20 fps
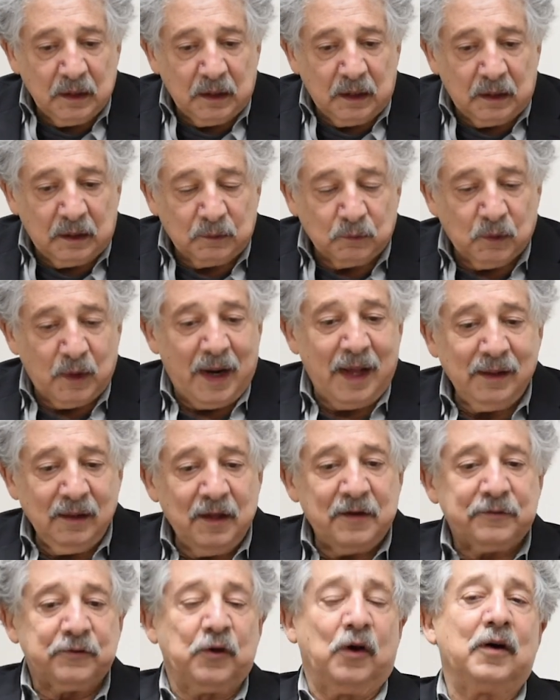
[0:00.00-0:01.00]
When I
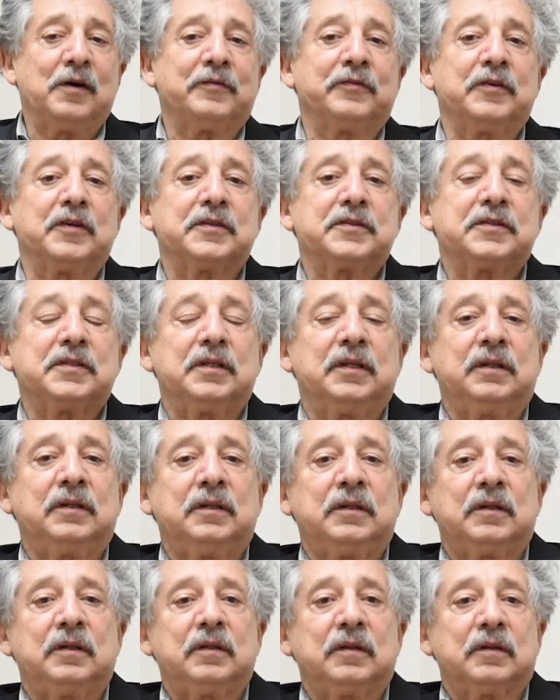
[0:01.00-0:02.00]
left office
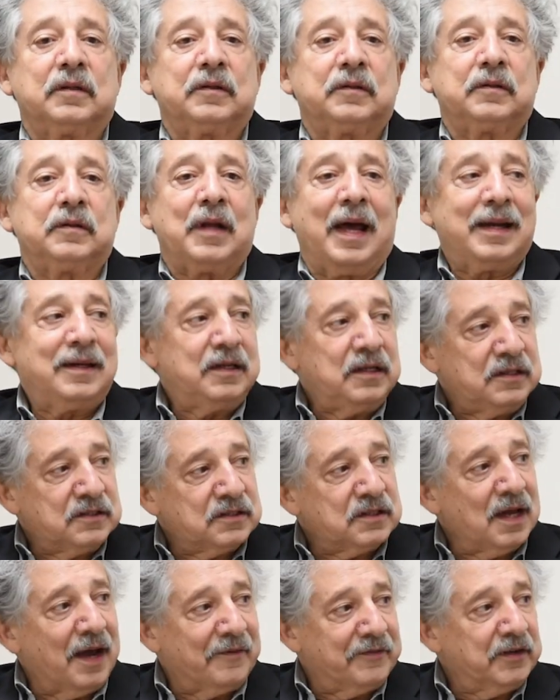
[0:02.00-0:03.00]
in
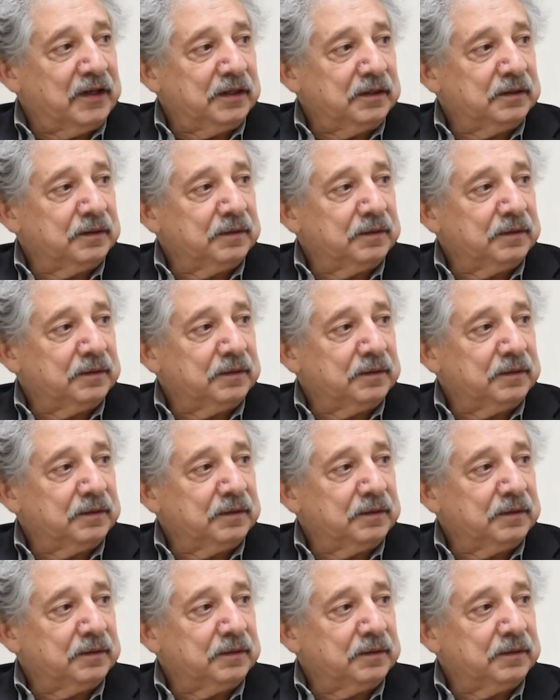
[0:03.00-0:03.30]
'97,